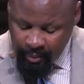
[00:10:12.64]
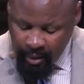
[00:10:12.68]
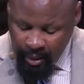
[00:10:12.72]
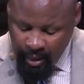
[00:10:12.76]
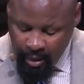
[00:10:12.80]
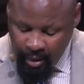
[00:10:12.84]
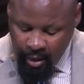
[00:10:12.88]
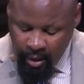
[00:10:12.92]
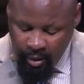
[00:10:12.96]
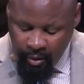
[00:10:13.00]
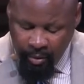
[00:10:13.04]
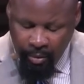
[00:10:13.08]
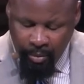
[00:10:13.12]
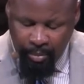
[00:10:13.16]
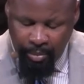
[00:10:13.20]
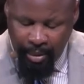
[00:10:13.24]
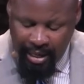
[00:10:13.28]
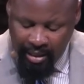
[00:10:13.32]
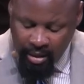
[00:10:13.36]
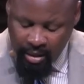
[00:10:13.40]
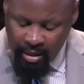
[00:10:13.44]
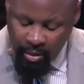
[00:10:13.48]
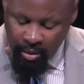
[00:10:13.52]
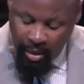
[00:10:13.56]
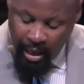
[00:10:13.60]
I love
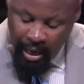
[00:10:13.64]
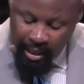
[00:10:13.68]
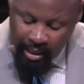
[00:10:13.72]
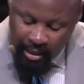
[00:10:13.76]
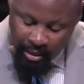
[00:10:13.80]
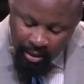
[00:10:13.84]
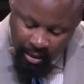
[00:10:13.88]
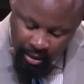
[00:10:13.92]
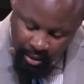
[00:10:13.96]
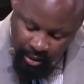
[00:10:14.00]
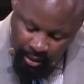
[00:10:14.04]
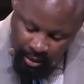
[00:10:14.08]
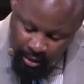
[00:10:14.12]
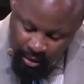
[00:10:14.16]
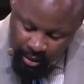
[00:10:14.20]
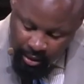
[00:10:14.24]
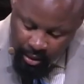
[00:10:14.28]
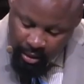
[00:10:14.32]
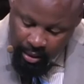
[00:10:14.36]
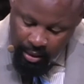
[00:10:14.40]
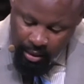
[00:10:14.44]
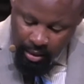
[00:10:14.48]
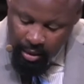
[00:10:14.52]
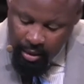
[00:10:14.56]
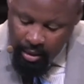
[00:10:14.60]
Pastor Rice
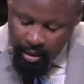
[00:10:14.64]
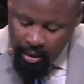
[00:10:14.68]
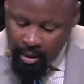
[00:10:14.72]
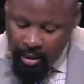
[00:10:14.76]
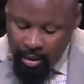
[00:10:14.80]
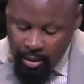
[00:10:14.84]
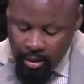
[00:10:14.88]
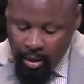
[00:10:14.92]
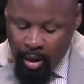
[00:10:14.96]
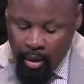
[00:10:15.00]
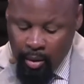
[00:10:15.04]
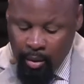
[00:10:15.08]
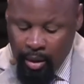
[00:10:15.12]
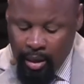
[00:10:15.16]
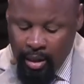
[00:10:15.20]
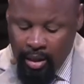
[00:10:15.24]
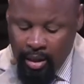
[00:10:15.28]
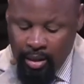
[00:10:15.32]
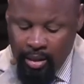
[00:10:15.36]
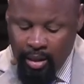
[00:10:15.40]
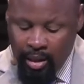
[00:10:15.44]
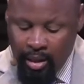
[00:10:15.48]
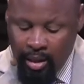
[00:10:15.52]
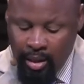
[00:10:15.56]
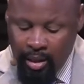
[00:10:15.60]
He's
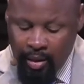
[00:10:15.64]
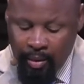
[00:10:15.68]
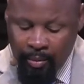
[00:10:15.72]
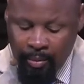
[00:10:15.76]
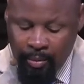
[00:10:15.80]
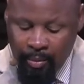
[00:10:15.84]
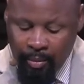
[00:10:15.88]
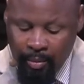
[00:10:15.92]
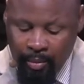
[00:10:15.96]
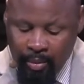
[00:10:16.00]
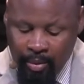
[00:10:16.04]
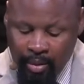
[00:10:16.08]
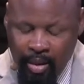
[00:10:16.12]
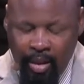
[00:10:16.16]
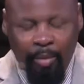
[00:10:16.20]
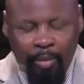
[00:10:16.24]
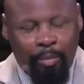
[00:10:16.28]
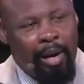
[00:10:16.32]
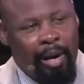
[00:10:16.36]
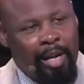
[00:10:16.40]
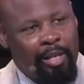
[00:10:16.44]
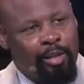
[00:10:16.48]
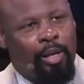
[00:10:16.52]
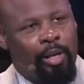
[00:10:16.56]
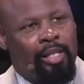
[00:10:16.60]
always,
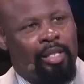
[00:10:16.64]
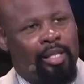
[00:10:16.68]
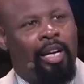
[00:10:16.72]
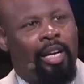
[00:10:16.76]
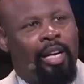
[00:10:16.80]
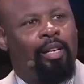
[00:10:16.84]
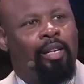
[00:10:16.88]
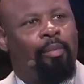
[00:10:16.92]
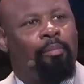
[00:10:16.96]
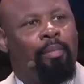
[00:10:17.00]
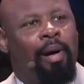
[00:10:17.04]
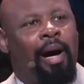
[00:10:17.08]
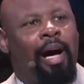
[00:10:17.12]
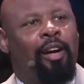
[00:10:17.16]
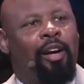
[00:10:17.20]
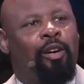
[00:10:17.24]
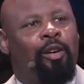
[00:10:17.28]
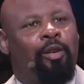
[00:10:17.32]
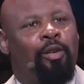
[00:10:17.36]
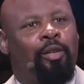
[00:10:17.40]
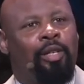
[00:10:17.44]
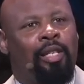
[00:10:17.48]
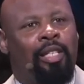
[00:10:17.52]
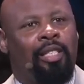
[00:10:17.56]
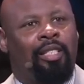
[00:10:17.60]
Pastor Rice had a
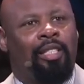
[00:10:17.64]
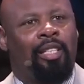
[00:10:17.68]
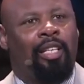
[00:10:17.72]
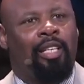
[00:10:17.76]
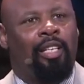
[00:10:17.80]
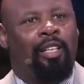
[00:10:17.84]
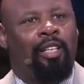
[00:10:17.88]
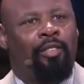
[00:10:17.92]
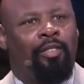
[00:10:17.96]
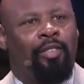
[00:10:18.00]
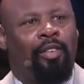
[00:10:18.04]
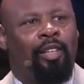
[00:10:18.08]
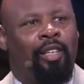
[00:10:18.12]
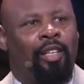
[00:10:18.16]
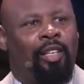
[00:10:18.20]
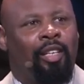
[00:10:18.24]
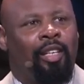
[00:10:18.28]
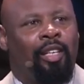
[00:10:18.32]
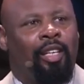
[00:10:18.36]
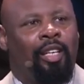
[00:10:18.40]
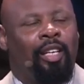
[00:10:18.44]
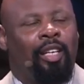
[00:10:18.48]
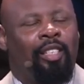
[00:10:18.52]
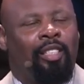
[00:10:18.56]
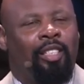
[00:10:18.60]
motto. He said, if
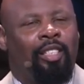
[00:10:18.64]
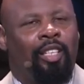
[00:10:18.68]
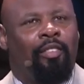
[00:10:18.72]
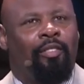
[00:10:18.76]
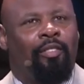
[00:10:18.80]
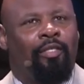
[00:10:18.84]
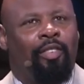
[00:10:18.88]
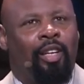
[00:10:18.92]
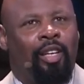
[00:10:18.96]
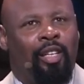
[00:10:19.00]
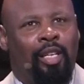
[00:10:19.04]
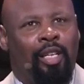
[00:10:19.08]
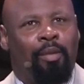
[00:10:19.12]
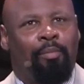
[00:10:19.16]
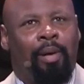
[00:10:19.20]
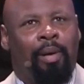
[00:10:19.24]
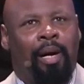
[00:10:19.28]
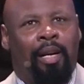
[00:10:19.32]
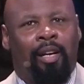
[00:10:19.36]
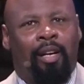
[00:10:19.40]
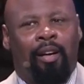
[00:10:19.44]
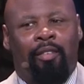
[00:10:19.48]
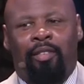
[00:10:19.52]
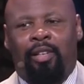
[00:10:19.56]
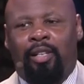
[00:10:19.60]
he said, if
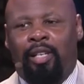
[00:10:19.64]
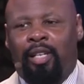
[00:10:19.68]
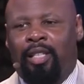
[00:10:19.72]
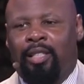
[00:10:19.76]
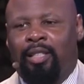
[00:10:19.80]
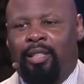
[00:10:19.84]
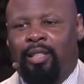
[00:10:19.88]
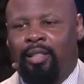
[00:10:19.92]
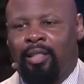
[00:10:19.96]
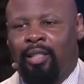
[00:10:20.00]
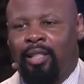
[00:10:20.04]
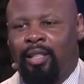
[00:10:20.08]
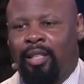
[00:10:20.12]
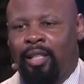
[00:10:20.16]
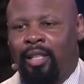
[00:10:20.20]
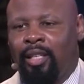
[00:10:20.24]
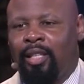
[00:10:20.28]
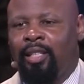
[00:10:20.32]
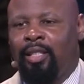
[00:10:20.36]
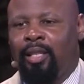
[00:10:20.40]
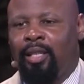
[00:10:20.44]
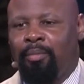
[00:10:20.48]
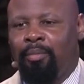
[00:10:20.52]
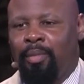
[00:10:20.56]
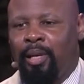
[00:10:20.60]
anybody ever does something
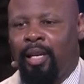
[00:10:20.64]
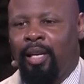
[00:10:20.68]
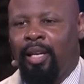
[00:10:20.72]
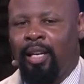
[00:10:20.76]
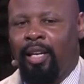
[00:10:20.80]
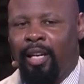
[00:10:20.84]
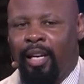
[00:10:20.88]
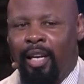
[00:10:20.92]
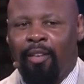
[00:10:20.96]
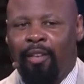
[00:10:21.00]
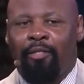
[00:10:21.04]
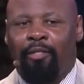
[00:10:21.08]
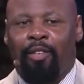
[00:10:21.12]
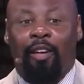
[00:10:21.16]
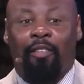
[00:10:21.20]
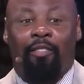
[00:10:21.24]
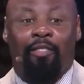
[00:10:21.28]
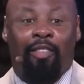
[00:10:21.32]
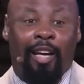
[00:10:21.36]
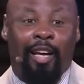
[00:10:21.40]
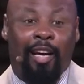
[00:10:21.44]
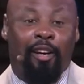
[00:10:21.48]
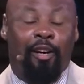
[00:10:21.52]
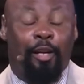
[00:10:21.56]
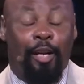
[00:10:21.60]
good to me, even
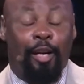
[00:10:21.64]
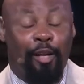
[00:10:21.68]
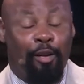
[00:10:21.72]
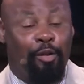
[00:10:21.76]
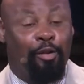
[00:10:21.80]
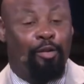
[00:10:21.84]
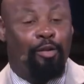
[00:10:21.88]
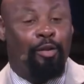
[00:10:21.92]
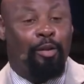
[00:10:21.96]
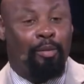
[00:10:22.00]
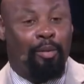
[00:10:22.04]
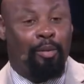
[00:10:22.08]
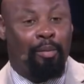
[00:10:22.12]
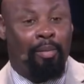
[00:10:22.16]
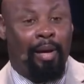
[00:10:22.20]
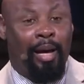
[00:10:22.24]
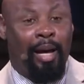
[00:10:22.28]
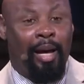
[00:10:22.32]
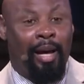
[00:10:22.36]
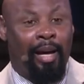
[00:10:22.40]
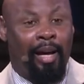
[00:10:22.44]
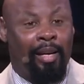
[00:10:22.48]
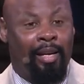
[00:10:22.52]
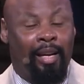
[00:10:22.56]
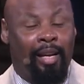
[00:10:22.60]
if later they do something
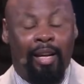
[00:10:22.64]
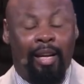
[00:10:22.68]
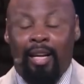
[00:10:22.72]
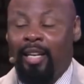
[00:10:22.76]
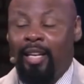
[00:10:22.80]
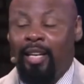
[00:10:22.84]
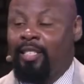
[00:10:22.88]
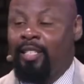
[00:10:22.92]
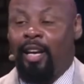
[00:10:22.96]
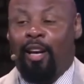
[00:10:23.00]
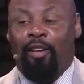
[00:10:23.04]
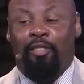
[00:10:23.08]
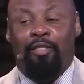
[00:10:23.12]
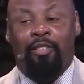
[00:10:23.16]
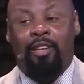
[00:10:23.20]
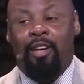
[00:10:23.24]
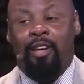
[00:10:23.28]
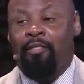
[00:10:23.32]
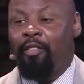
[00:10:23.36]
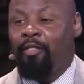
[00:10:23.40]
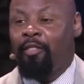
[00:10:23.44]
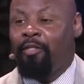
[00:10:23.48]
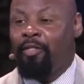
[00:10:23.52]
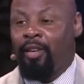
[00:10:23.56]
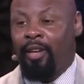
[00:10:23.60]
bad, he said, I'll
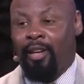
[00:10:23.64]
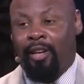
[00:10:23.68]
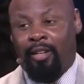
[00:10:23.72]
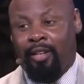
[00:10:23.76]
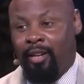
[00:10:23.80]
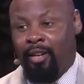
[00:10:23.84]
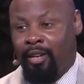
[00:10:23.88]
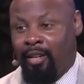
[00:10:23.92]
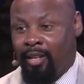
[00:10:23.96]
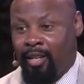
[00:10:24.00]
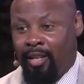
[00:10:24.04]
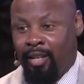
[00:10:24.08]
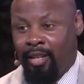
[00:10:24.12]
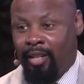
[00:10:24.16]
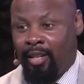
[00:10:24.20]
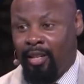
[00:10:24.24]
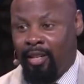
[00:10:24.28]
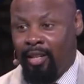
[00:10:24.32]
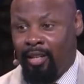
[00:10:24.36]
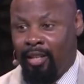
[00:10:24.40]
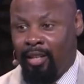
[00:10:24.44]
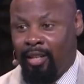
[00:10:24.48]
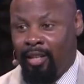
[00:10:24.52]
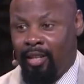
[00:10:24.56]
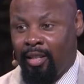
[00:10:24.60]
never forget their good.